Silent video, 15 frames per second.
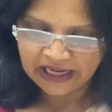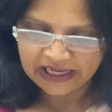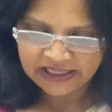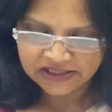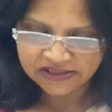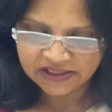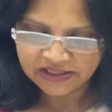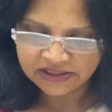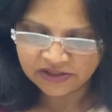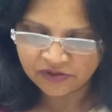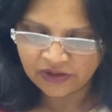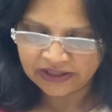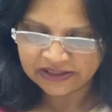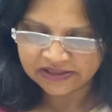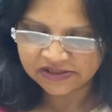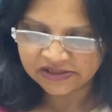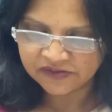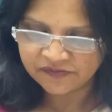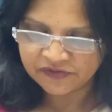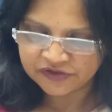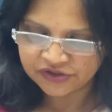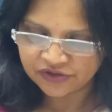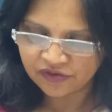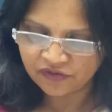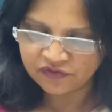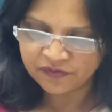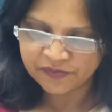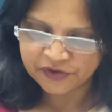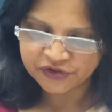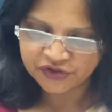elicit the characteristic feature of the
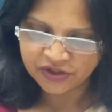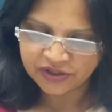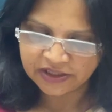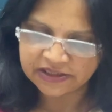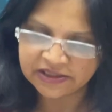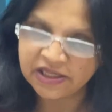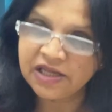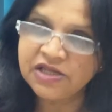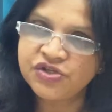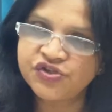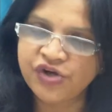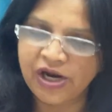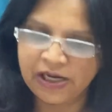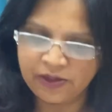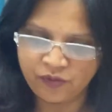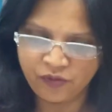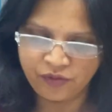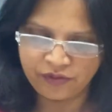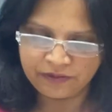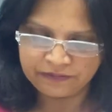patient in the childhood.